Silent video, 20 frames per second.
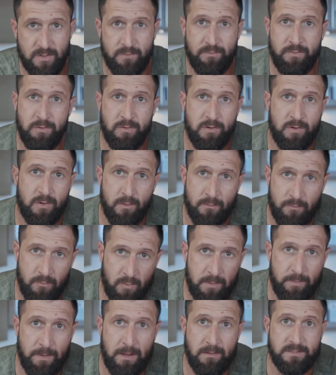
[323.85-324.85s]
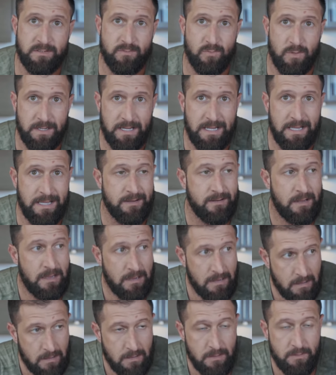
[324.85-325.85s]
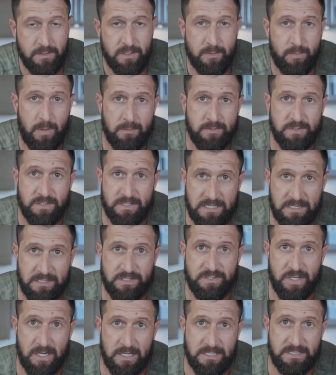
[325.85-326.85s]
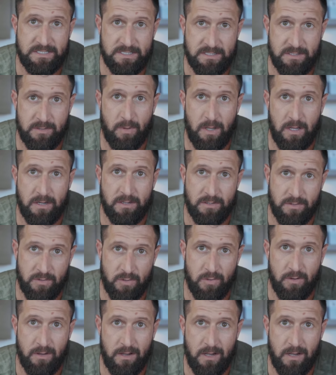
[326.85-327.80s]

So if you can curl 40 pounds in one hand, then you probably should get a giant cinder block and curl